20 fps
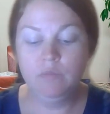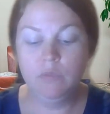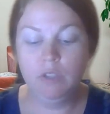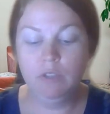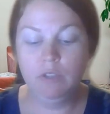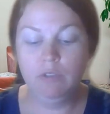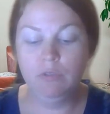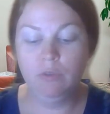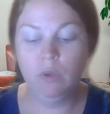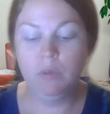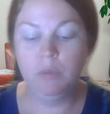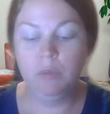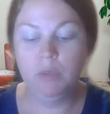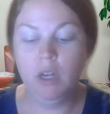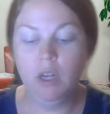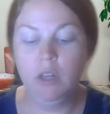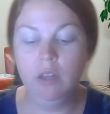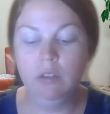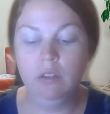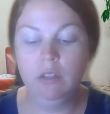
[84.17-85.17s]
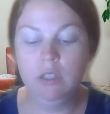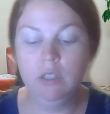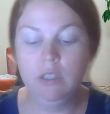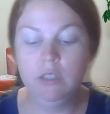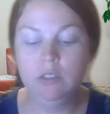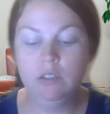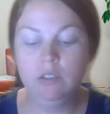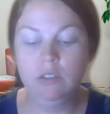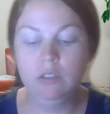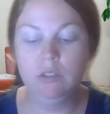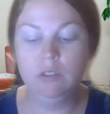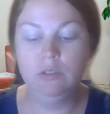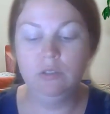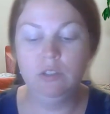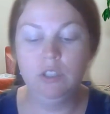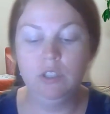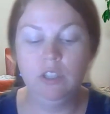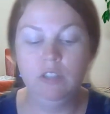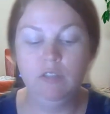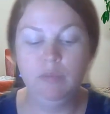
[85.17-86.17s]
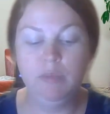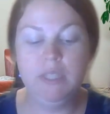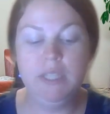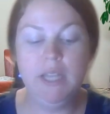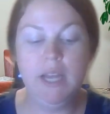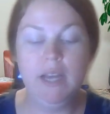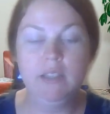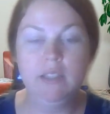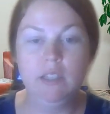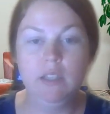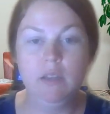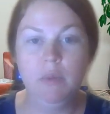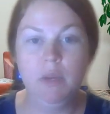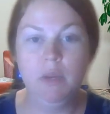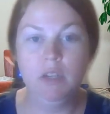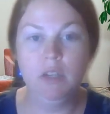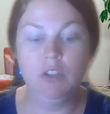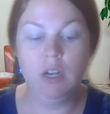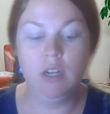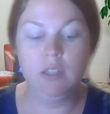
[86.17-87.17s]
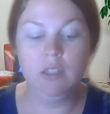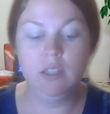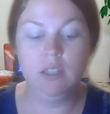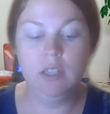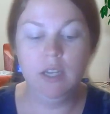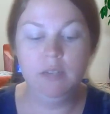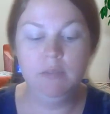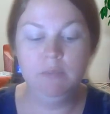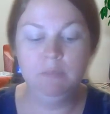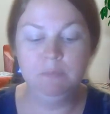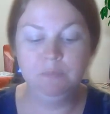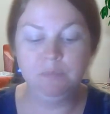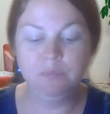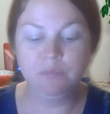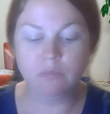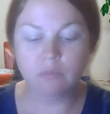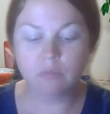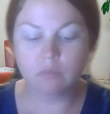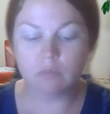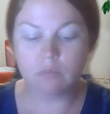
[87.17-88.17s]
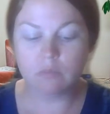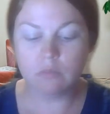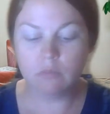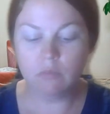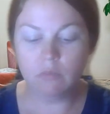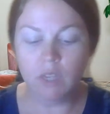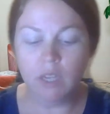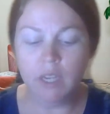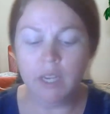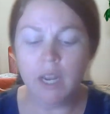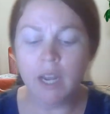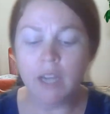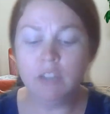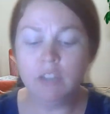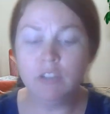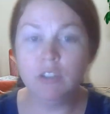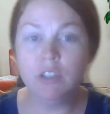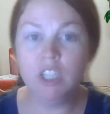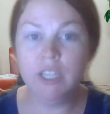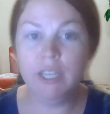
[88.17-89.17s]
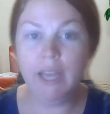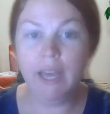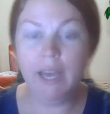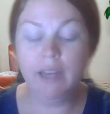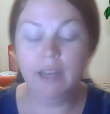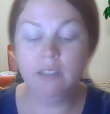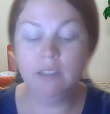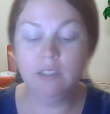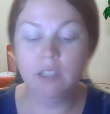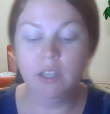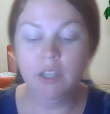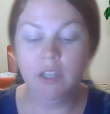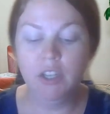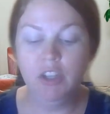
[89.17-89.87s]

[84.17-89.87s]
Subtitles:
to form colorless solution of potassium hydroxide and hydrogen gas.